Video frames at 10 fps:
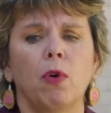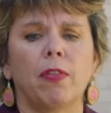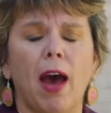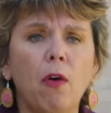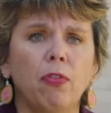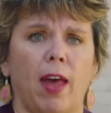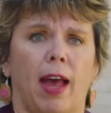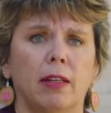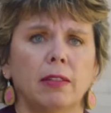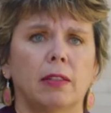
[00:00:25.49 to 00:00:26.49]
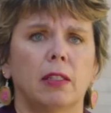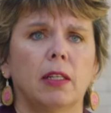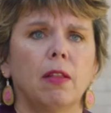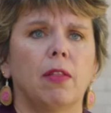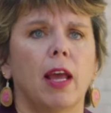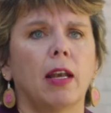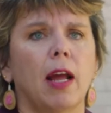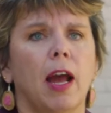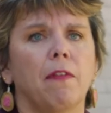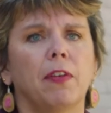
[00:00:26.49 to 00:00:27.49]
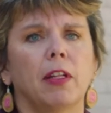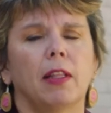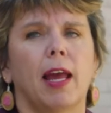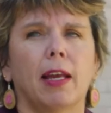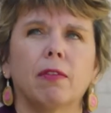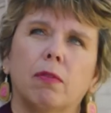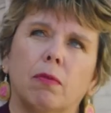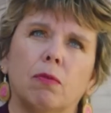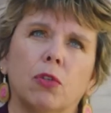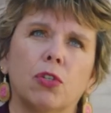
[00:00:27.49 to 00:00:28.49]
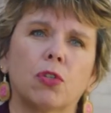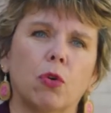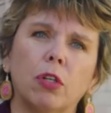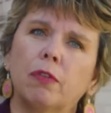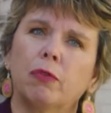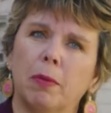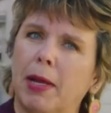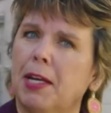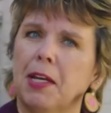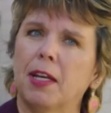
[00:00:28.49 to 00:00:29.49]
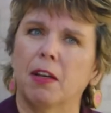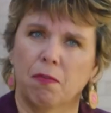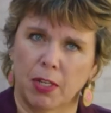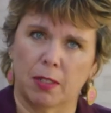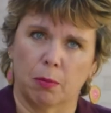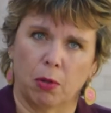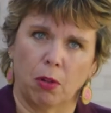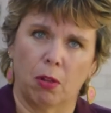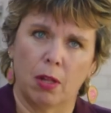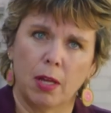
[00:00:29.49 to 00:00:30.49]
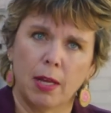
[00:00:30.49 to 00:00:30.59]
Without that, then I feel like we're sort of remaining invisible.